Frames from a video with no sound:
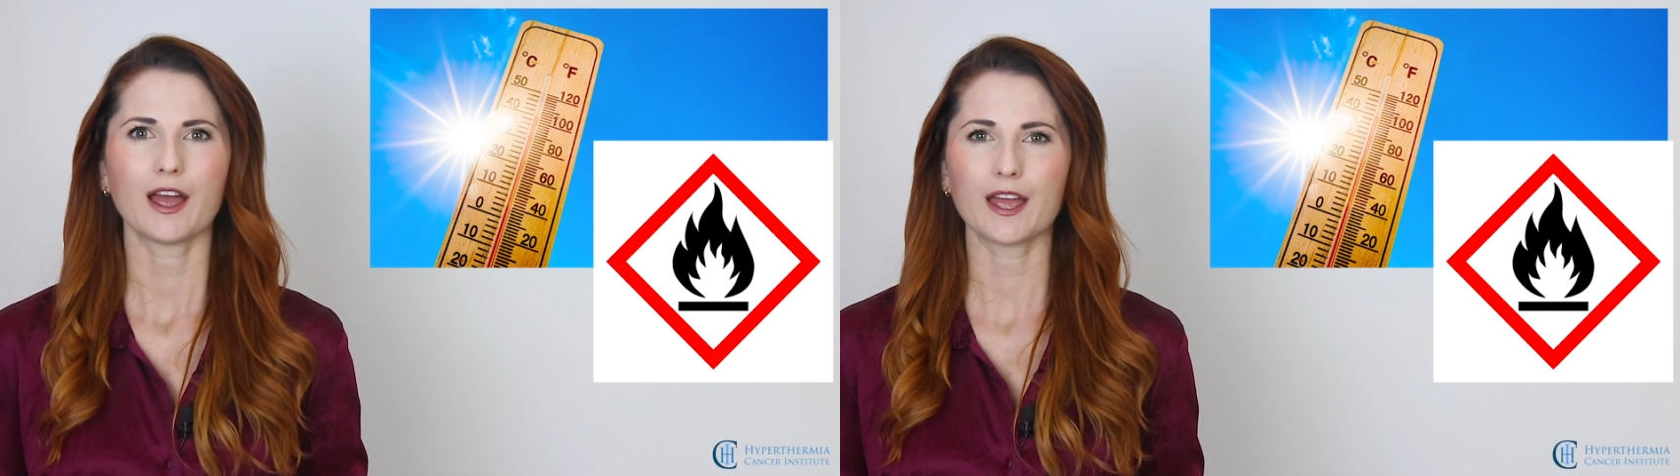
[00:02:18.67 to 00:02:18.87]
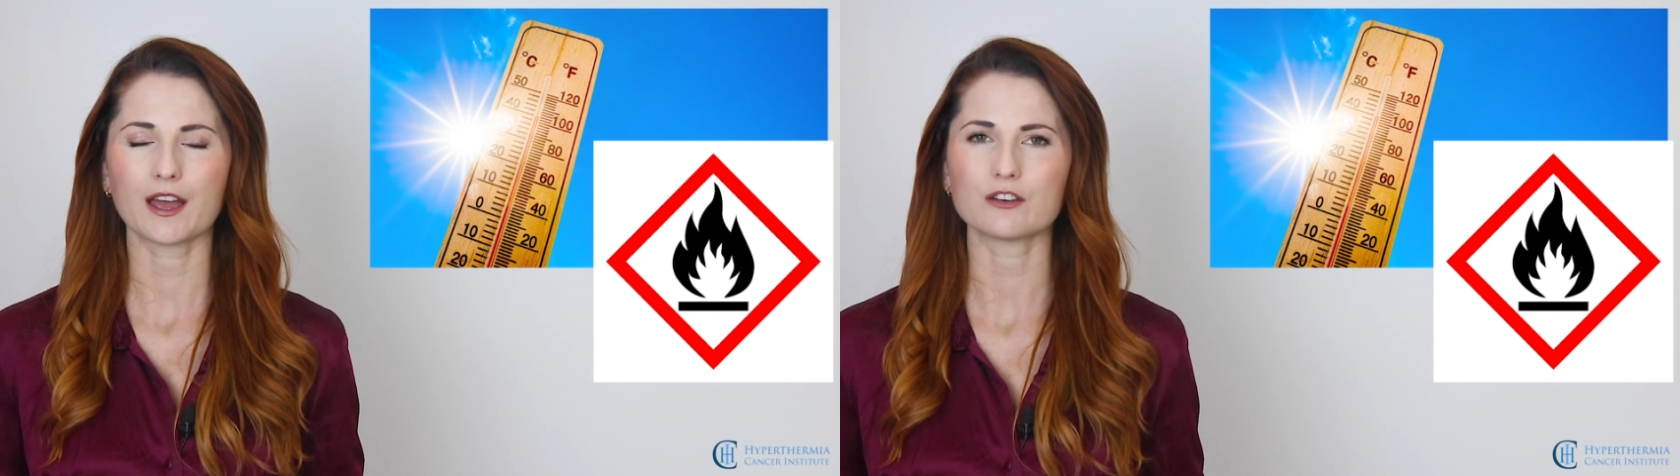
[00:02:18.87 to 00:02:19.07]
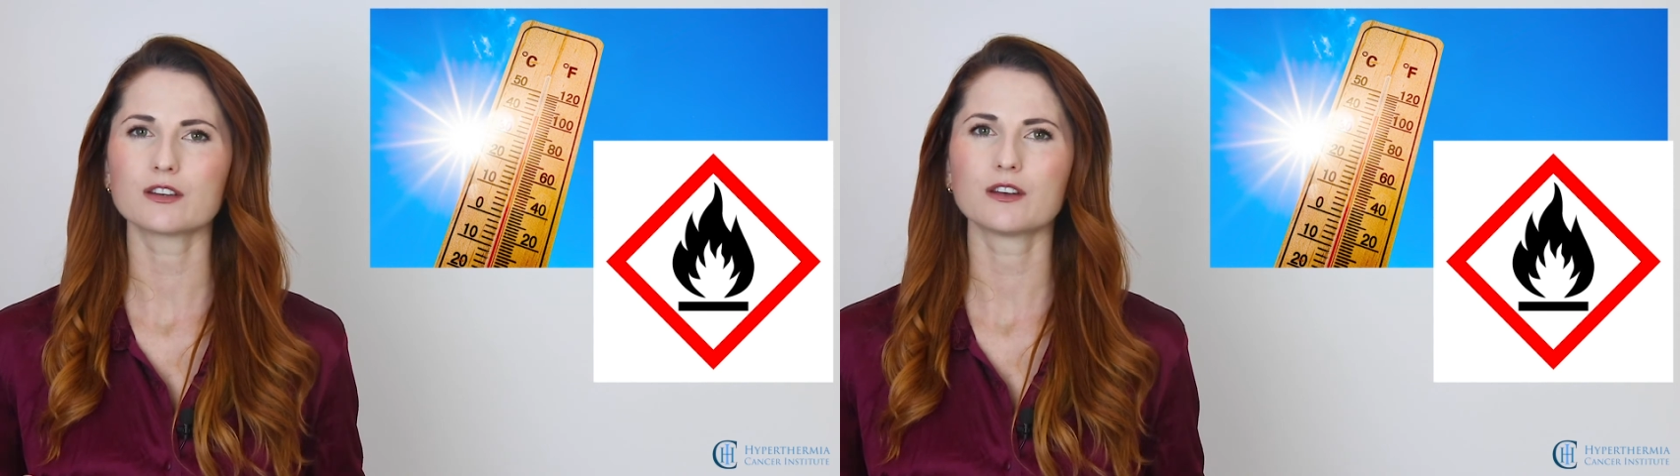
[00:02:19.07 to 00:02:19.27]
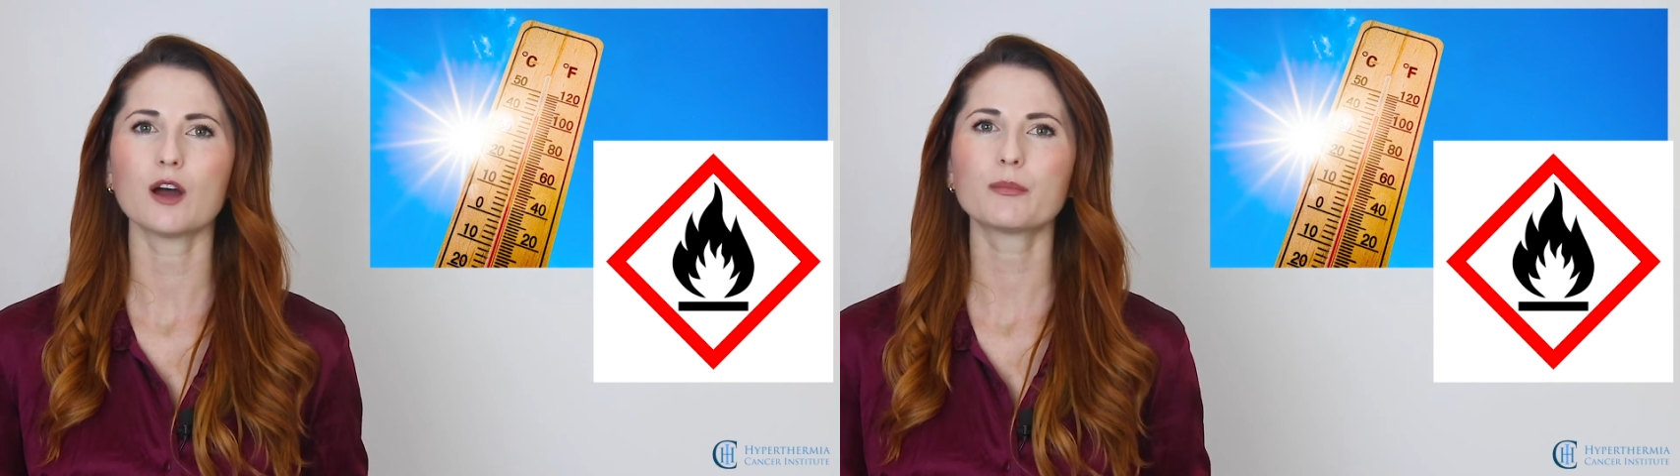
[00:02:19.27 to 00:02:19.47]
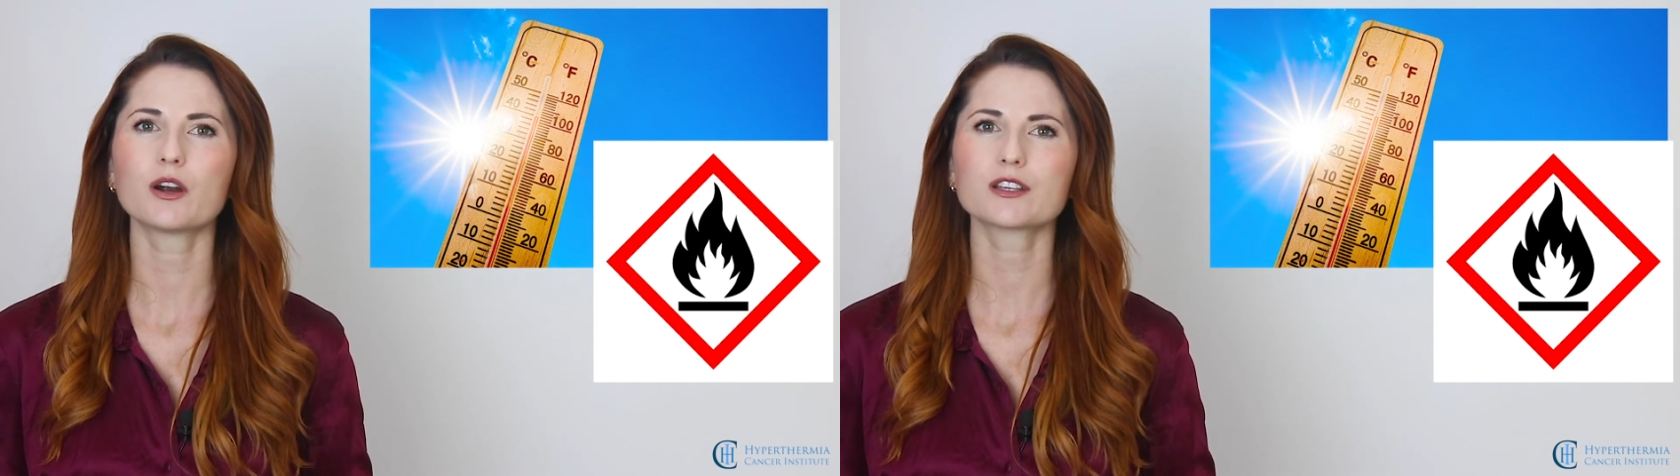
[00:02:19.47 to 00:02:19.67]
and
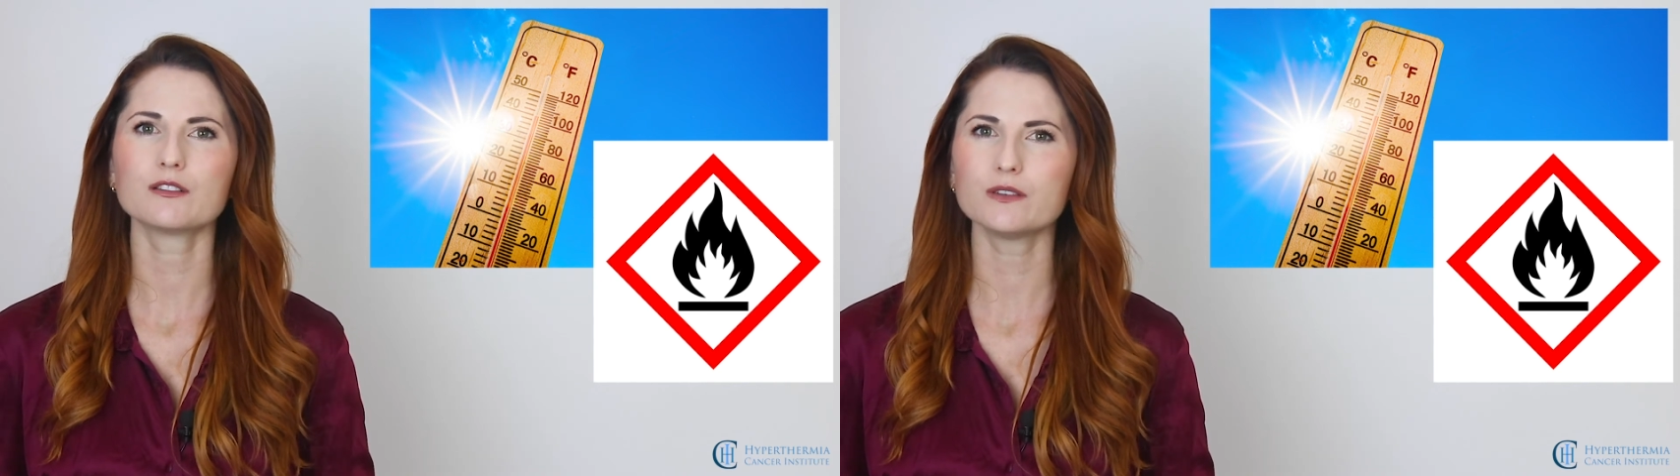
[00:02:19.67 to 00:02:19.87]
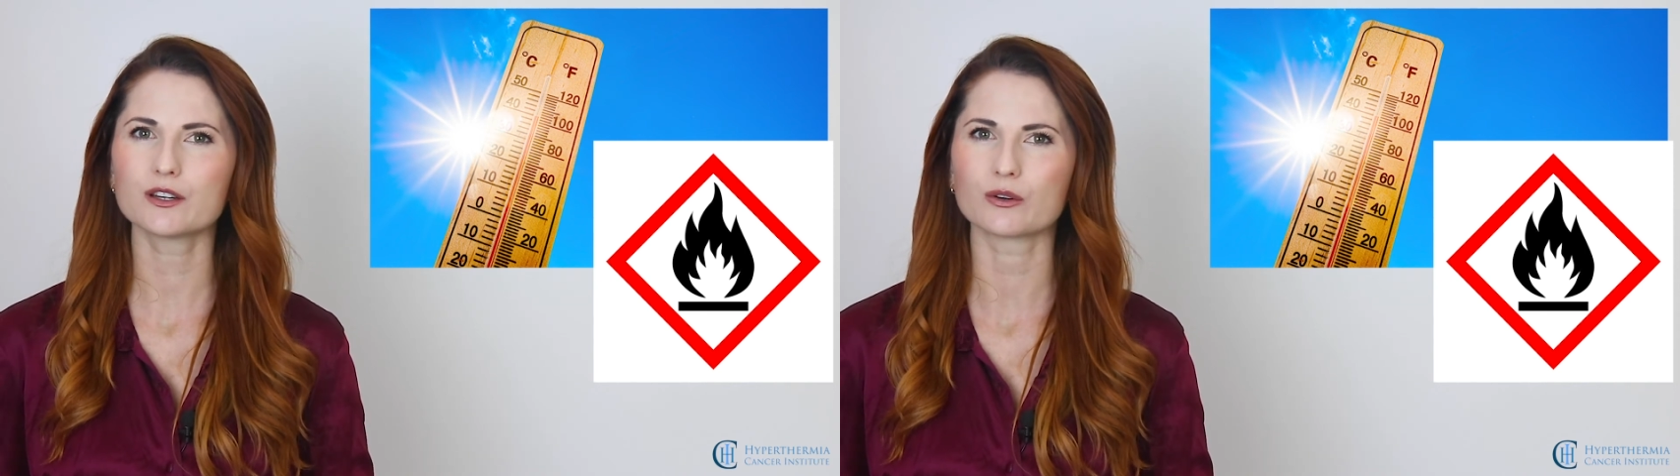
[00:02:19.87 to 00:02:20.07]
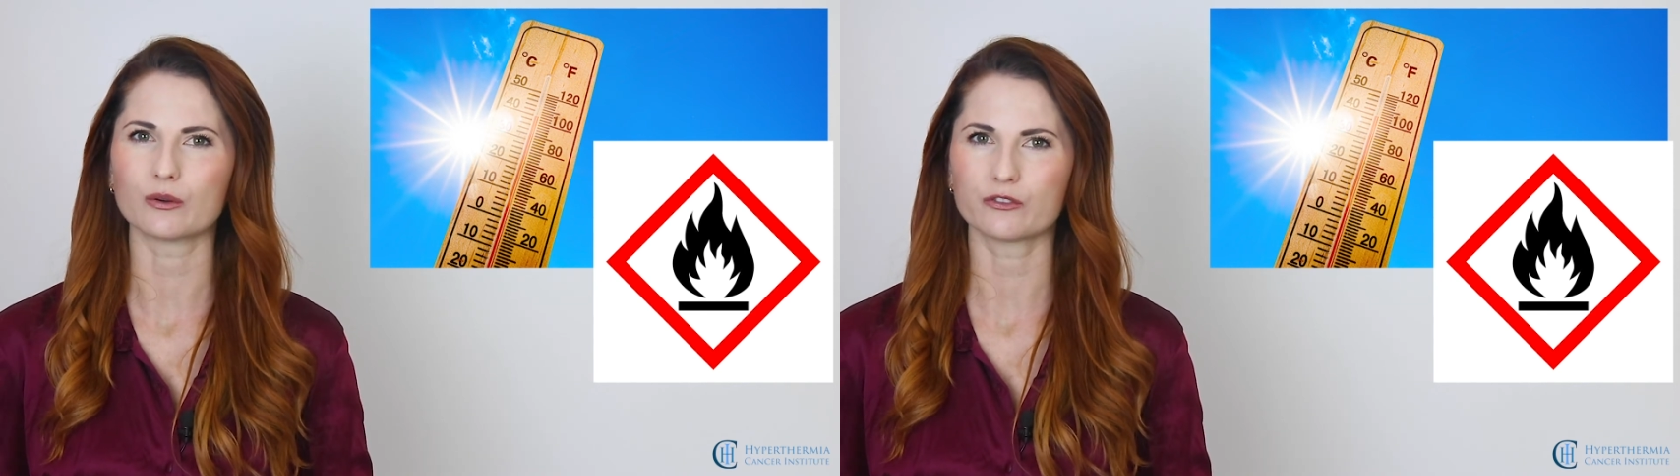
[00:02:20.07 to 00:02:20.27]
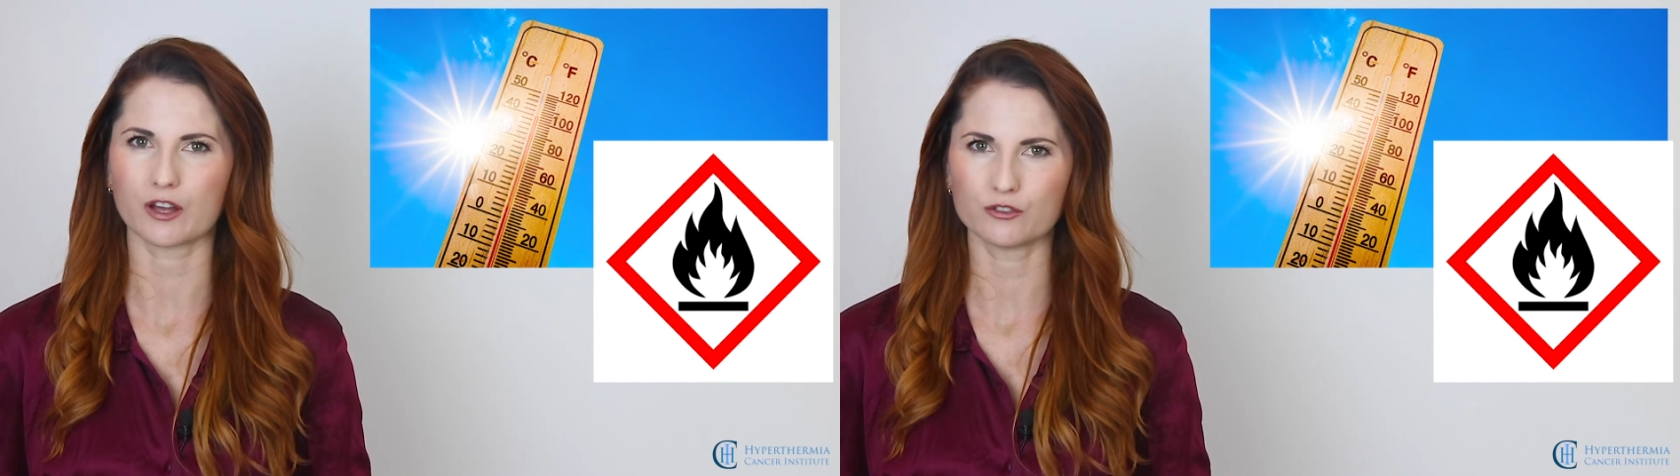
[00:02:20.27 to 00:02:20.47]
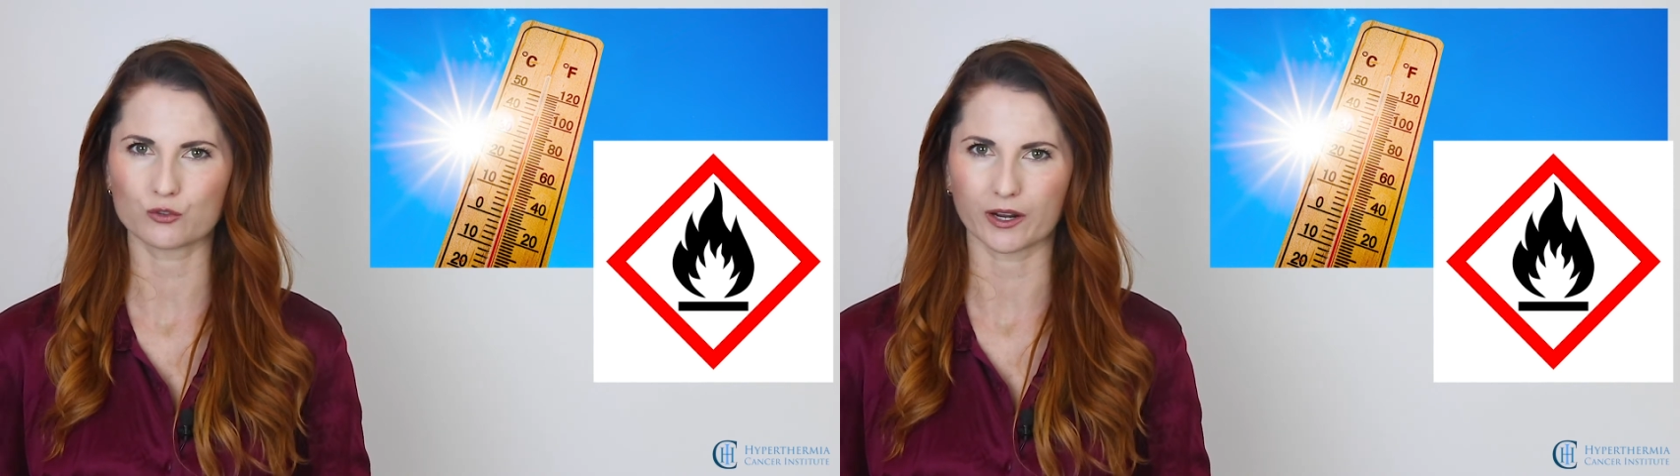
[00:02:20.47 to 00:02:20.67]
not parking vehicles
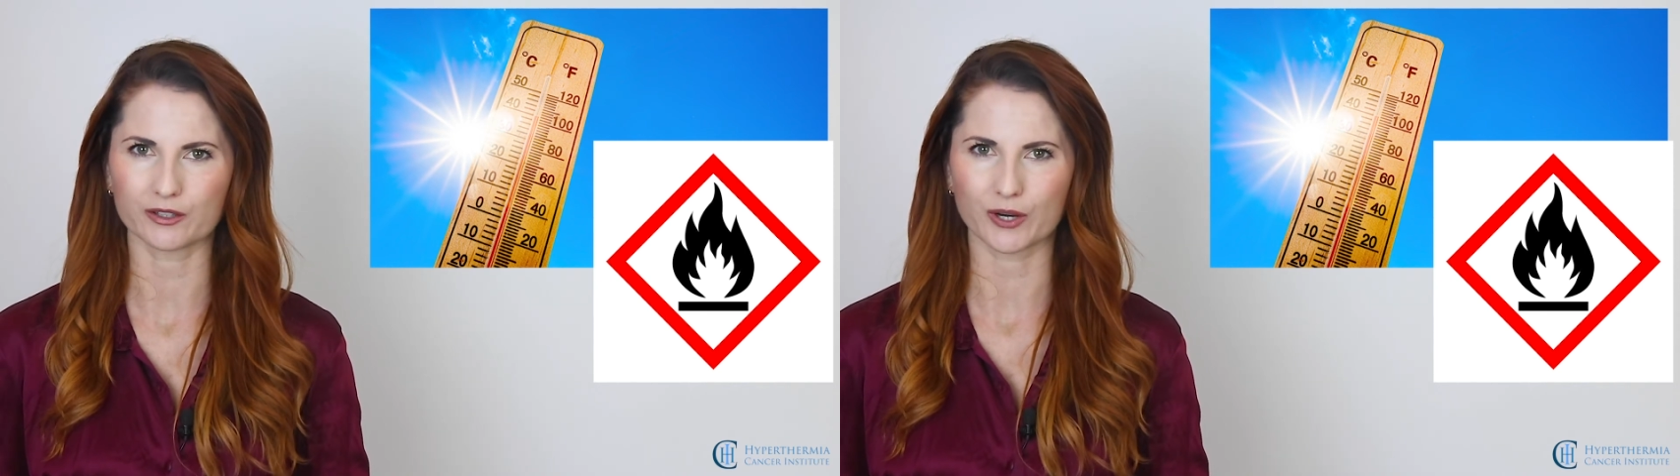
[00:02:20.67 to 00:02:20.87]
on dry